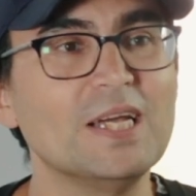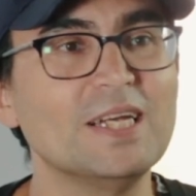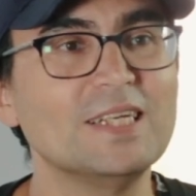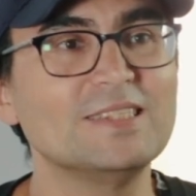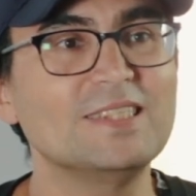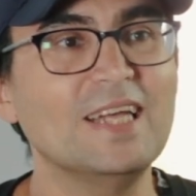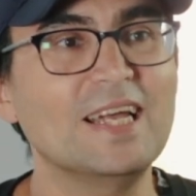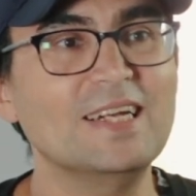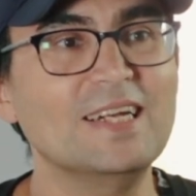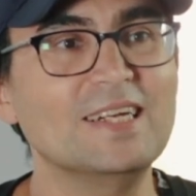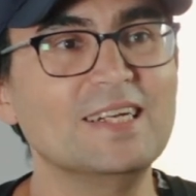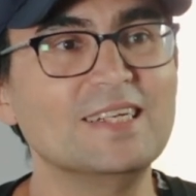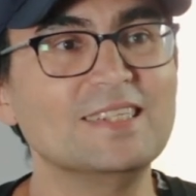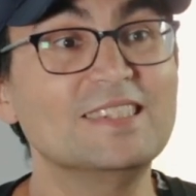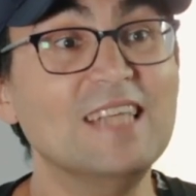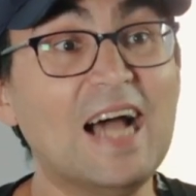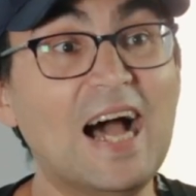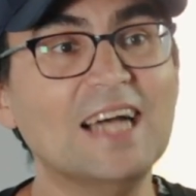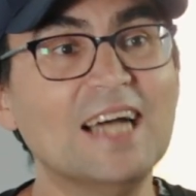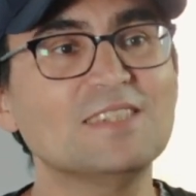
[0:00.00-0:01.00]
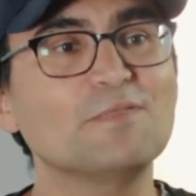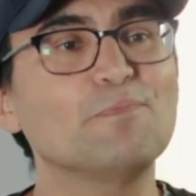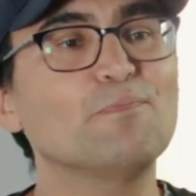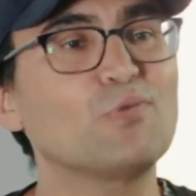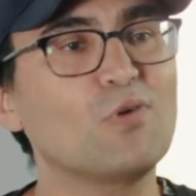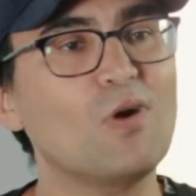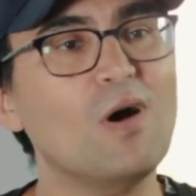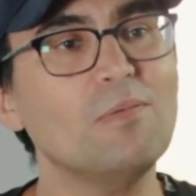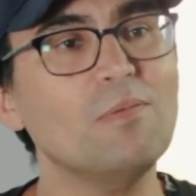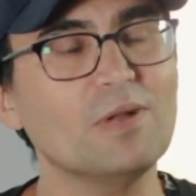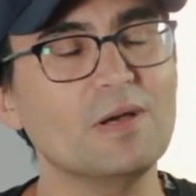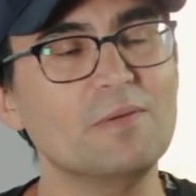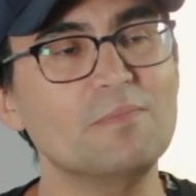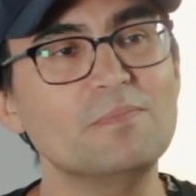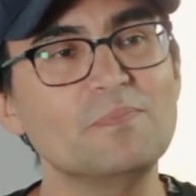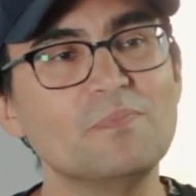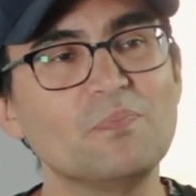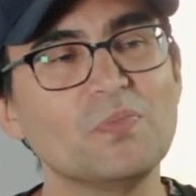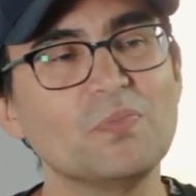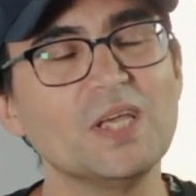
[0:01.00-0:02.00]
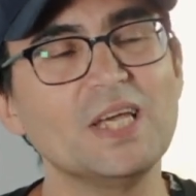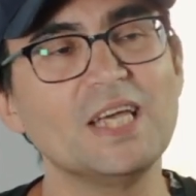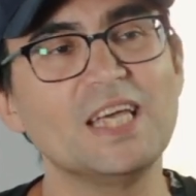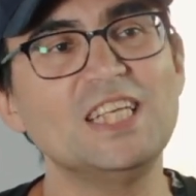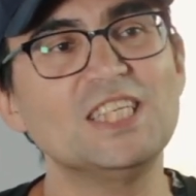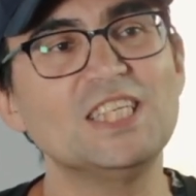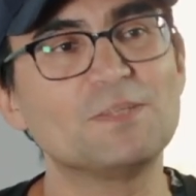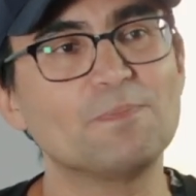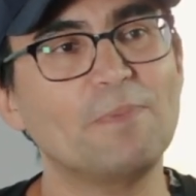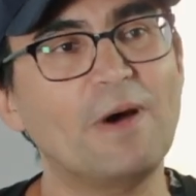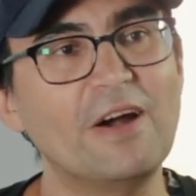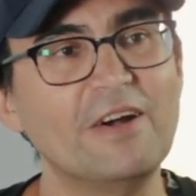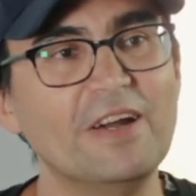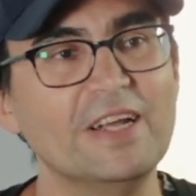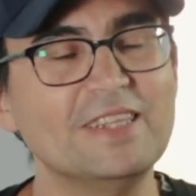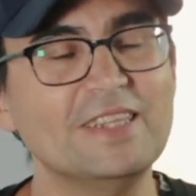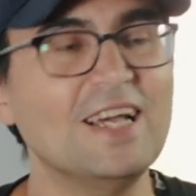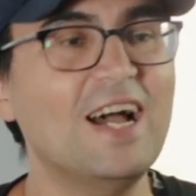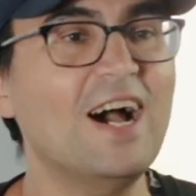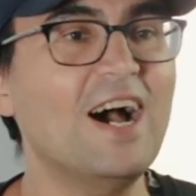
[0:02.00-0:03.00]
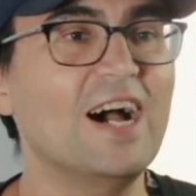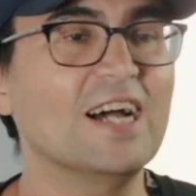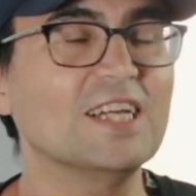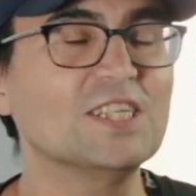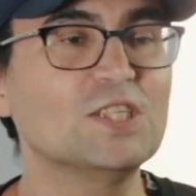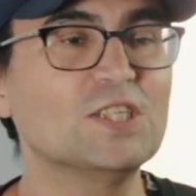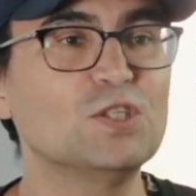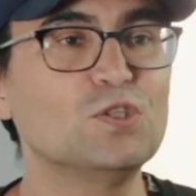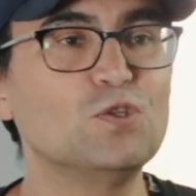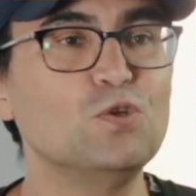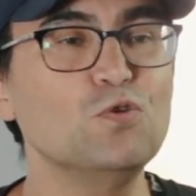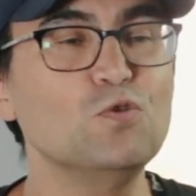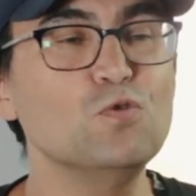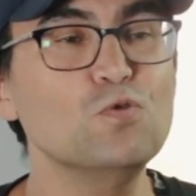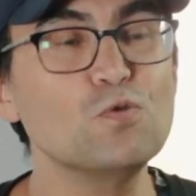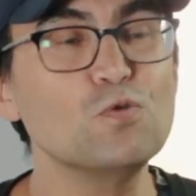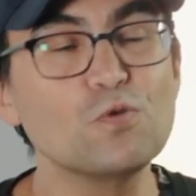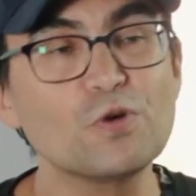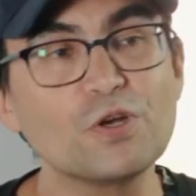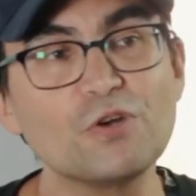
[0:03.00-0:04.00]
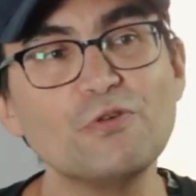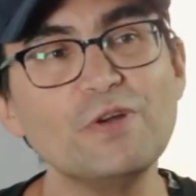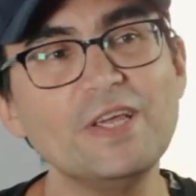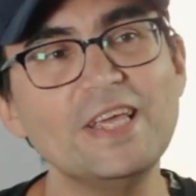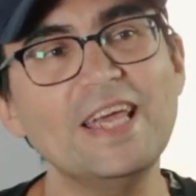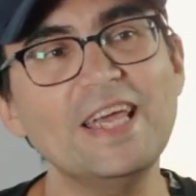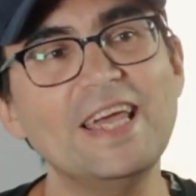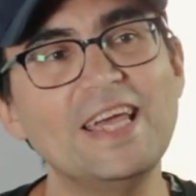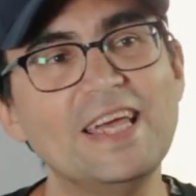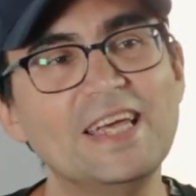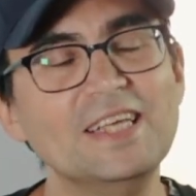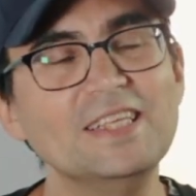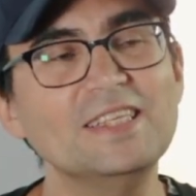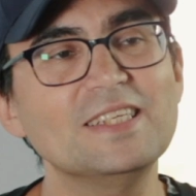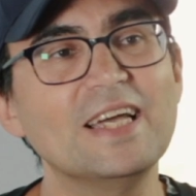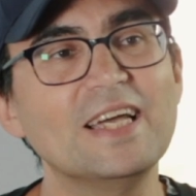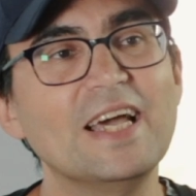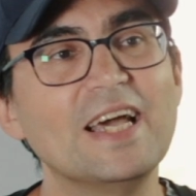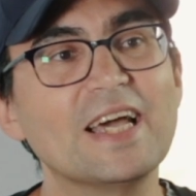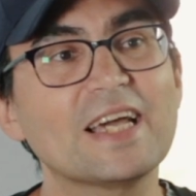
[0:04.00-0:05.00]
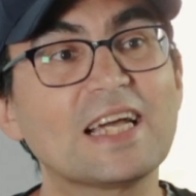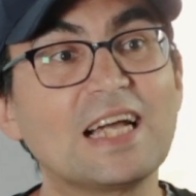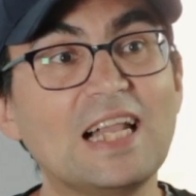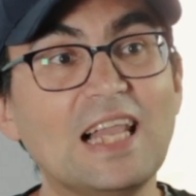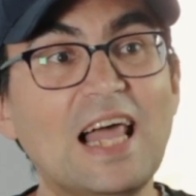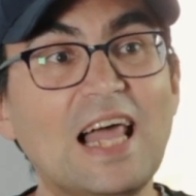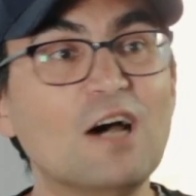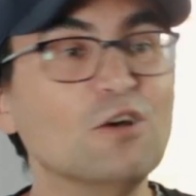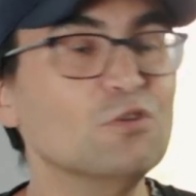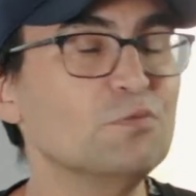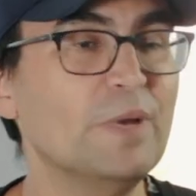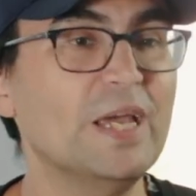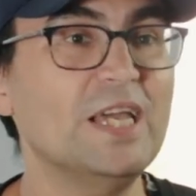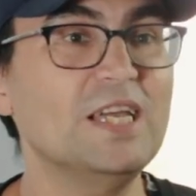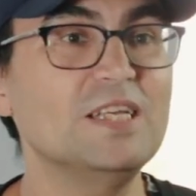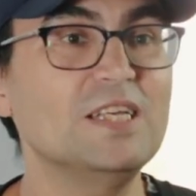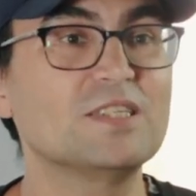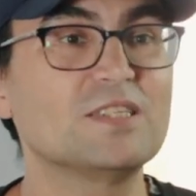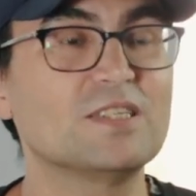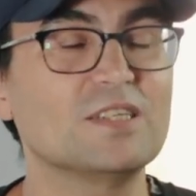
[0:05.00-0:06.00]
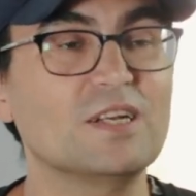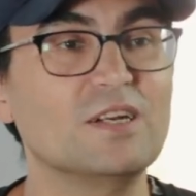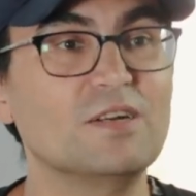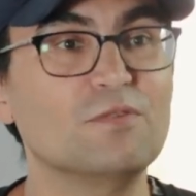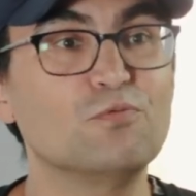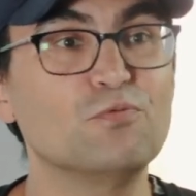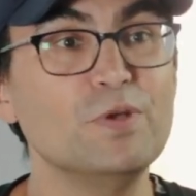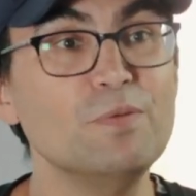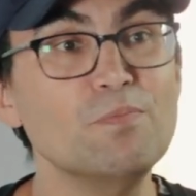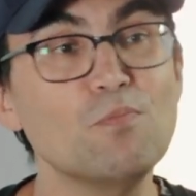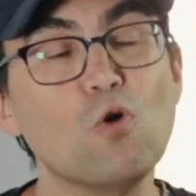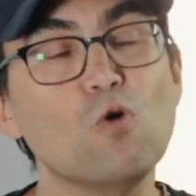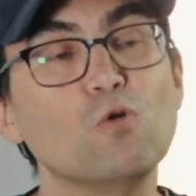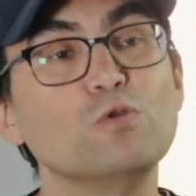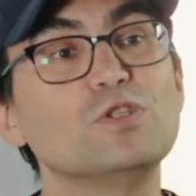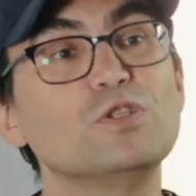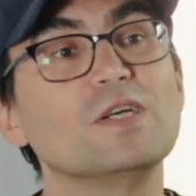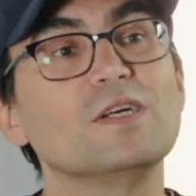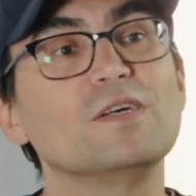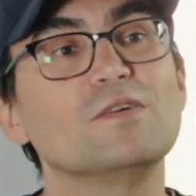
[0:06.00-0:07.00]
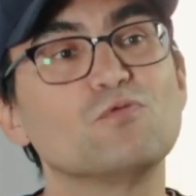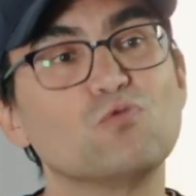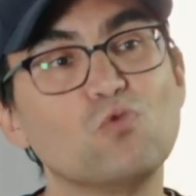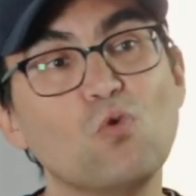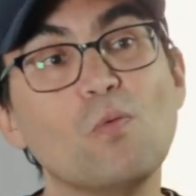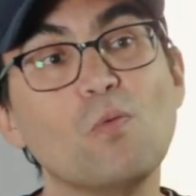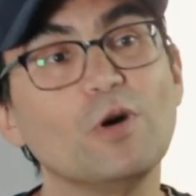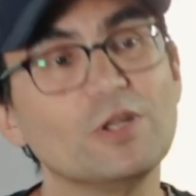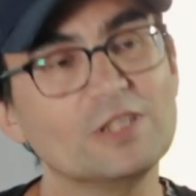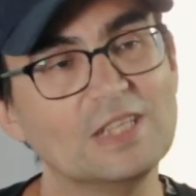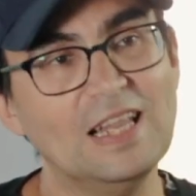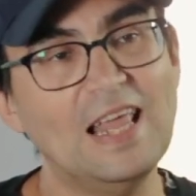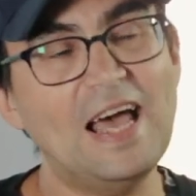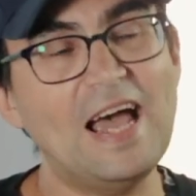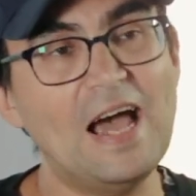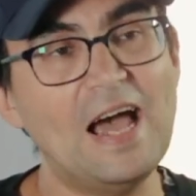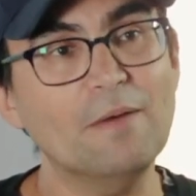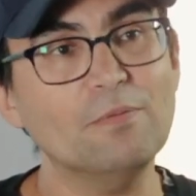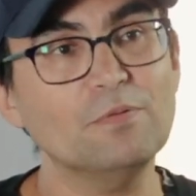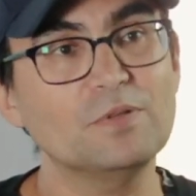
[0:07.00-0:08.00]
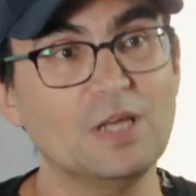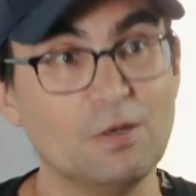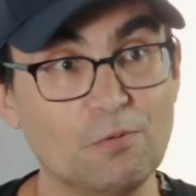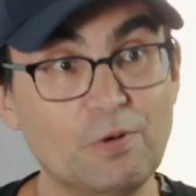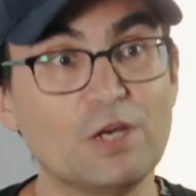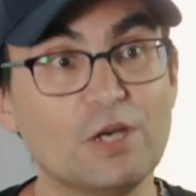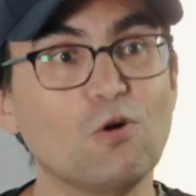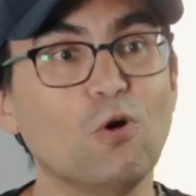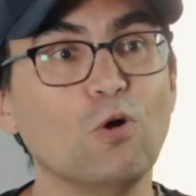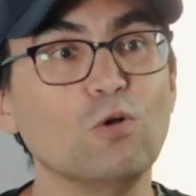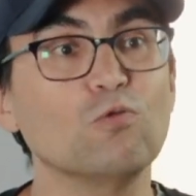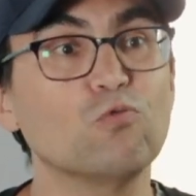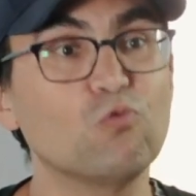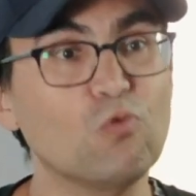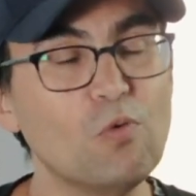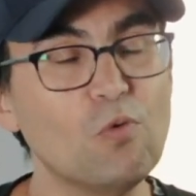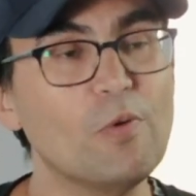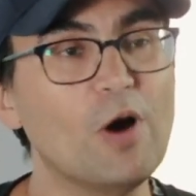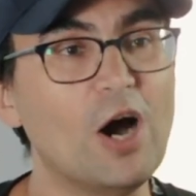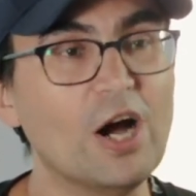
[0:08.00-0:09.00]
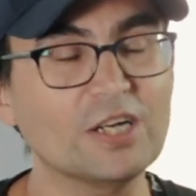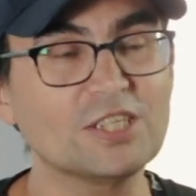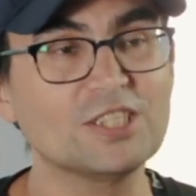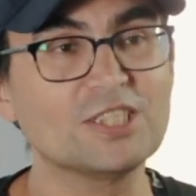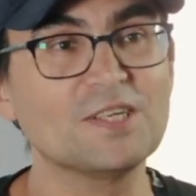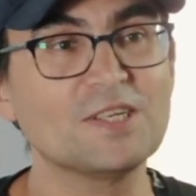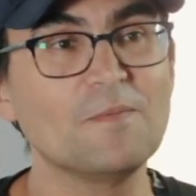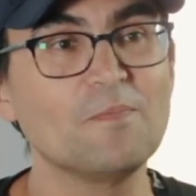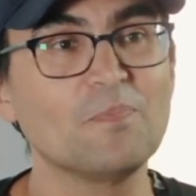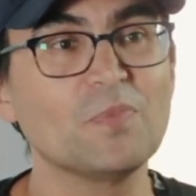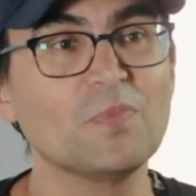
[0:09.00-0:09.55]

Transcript: Then that problem inspired us to create a cloud-based remote robot lab that we call Robox